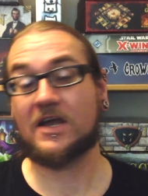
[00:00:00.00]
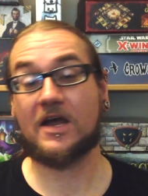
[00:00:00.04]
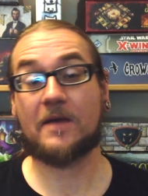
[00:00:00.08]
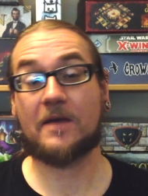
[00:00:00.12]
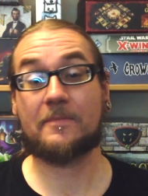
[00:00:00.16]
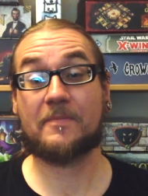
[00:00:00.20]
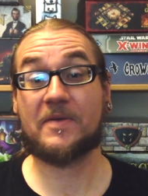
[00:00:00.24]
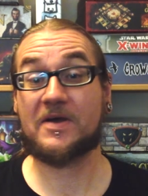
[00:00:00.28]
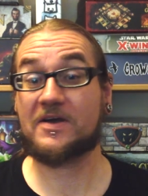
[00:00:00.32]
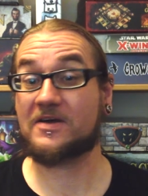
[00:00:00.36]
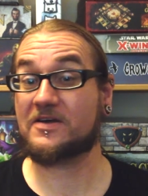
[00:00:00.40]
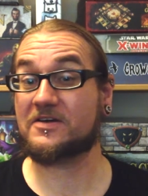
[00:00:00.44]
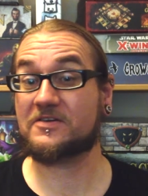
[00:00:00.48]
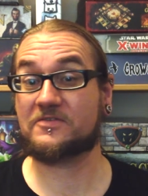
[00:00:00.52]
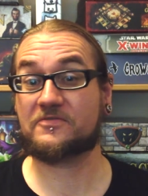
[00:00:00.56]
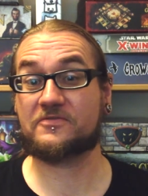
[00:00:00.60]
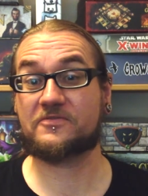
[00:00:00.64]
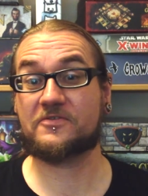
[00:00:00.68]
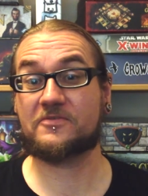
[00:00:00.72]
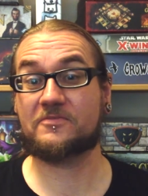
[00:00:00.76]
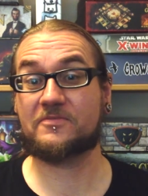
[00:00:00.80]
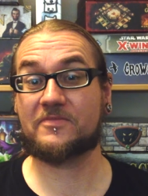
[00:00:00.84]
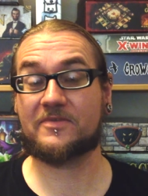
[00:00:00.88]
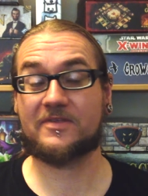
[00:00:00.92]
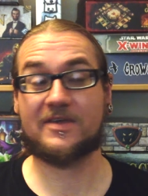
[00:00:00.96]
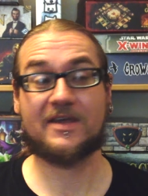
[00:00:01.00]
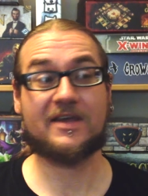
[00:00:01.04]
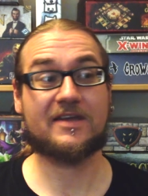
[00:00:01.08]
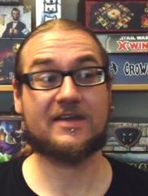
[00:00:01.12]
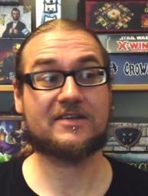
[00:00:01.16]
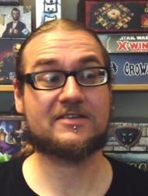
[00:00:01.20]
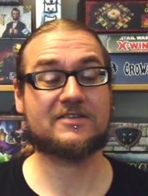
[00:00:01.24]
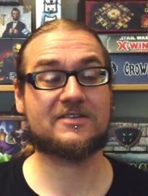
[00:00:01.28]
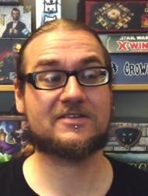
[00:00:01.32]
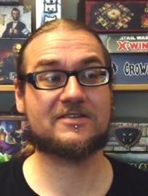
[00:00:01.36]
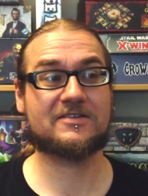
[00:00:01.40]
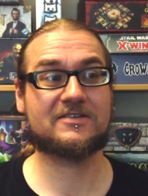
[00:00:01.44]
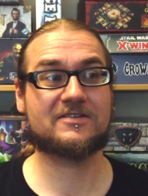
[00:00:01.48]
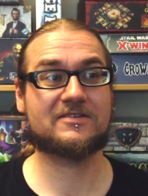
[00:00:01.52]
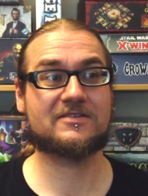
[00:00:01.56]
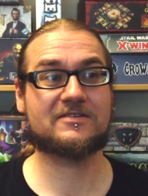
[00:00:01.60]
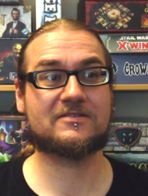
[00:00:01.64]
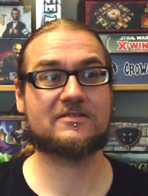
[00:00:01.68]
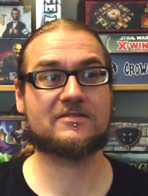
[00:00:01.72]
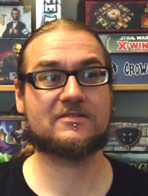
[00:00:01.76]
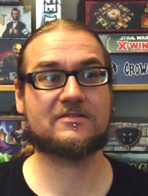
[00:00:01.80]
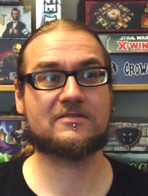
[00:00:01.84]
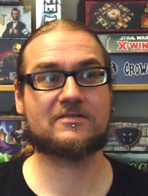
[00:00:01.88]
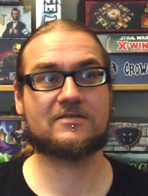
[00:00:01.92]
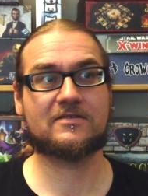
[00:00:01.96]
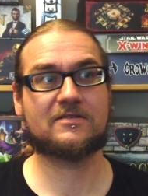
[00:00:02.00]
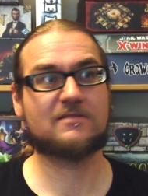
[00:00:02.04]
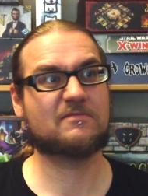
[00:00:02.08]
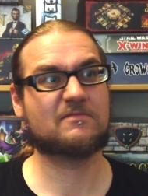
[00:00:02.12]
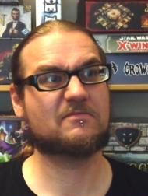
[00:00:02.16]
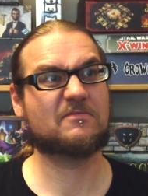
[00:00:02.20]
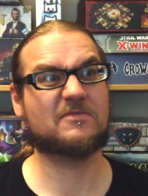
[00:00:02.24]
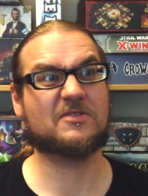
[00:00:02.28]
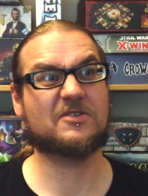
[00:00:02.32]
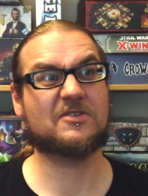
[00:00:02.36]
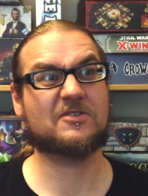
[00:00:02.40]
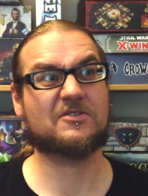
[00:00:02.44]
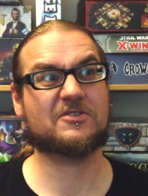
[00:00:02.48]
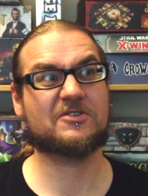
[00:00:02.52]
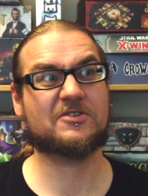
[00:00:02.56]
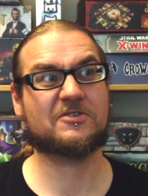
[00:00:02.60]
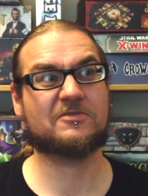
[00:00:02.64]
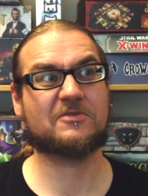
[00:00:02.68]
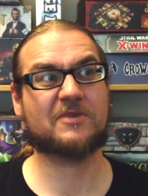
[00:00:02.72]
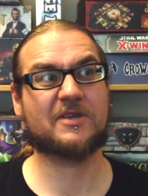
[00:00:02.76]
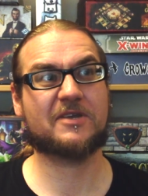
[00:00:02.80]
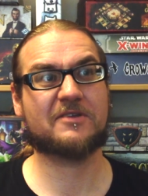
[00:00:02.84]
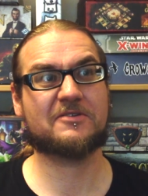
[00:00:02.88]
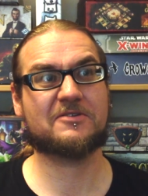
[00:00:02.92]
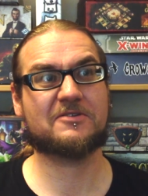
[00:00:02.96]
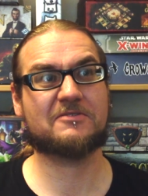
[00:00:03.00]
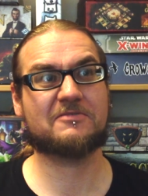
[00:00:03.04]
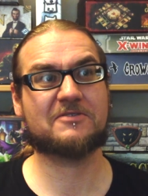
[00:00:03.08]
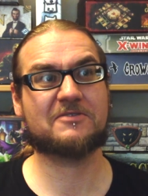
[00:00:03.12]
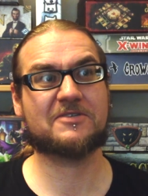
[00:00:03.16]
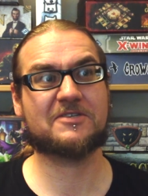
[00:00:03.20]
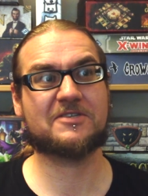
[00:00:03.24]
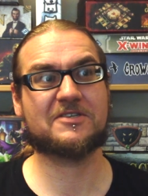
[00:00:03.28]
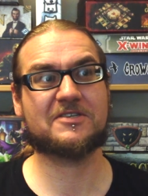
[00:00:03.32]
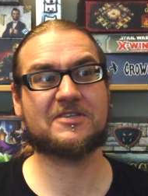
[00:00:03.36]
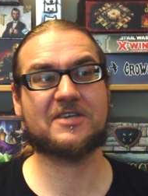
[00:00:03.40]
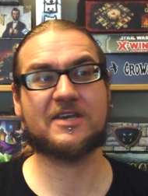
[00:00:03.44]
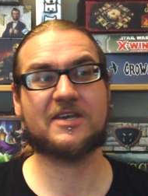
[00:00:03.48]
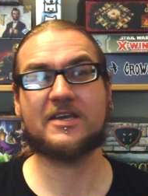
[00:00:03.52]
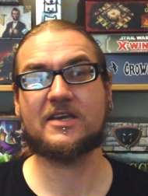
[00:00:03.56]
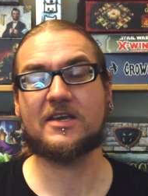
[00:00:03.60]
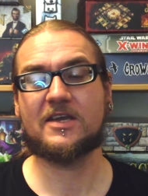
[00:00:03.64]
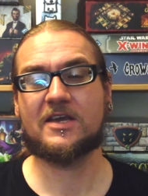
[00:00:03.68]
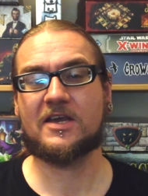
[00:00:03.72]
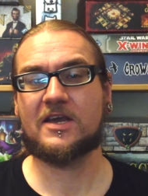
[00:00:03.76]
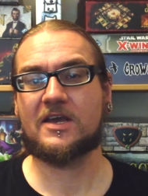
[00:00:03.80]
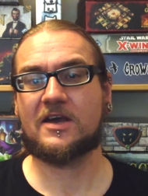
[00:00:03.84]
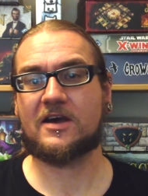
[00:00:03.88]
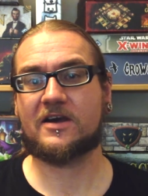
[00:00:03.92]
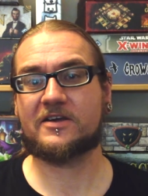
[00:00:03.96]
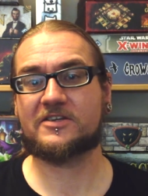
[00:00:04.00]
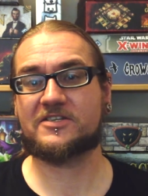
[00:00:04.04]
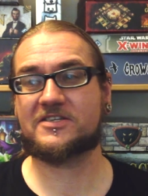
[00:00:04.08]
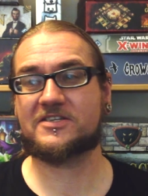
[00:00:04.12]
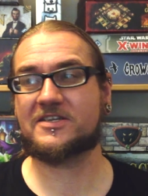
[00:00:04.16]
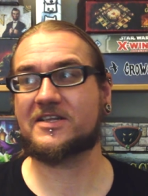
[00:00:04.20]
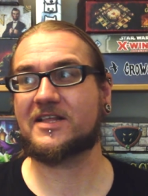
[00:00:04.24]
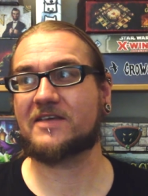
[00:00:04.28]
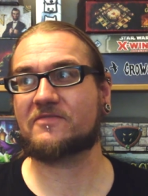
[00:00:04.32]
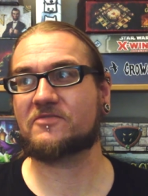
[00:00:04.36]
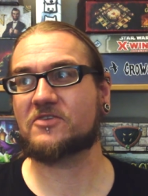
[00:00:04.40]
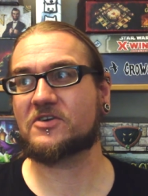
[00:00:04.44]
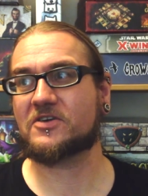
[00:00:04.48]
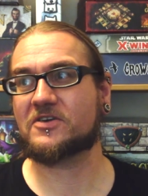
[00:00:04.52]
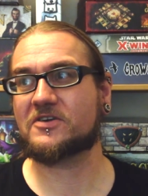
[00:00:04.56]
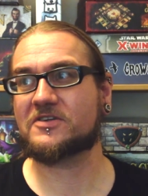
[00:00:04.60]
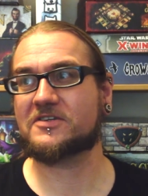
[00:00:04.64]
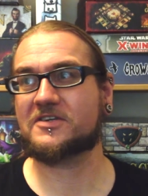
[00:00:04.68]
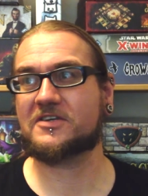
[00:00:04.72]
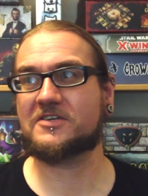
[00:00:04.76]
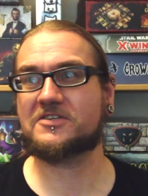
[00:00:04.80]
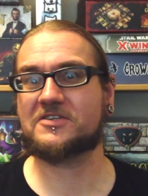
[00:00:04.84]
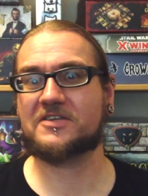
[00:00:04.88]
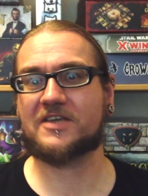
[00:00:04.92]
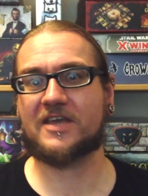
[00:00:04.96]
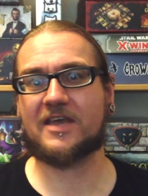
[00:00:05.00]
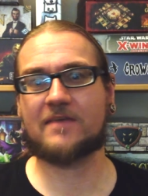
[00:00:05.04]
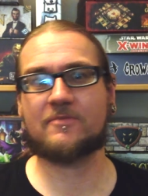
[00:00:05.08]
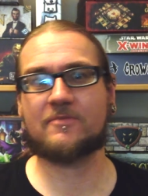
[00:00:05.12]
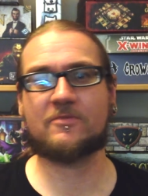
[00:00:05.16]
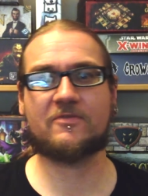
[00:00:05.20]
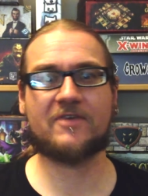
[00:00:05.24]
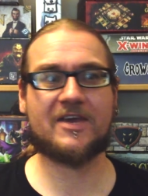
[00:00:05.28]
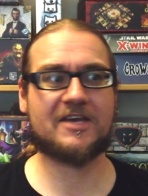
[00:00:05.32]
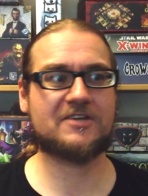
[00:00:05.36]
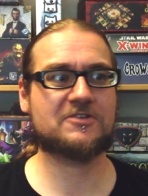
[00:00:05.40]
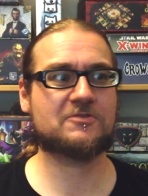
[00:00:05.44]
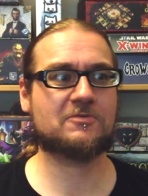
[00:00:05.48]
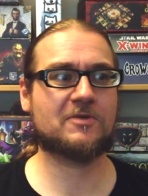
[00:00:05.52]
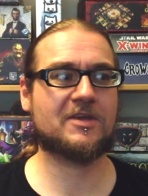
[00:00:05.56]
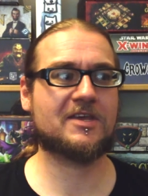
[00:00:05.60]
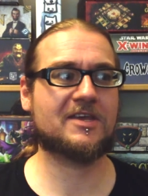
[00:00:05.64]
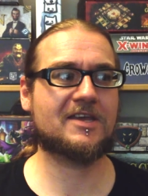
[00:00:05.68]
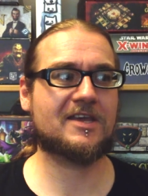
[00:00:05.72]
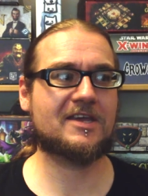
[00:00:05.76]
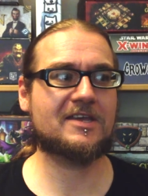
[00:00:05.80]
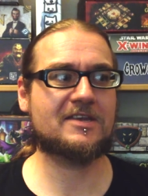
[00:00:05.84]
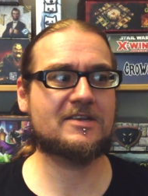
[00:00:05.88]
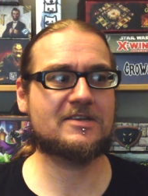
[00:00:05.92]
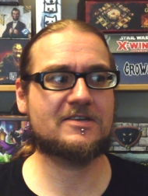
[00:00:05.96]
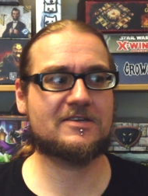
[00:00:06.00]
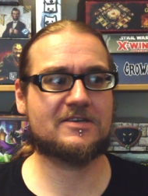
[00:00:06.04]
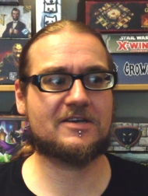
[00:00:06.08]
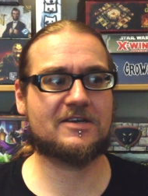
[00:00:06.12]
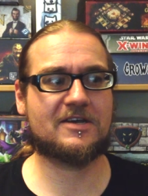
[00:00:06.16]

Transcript: Apart from that, not sure what else there is to say. I still haven't got a decent game of X-Wing in.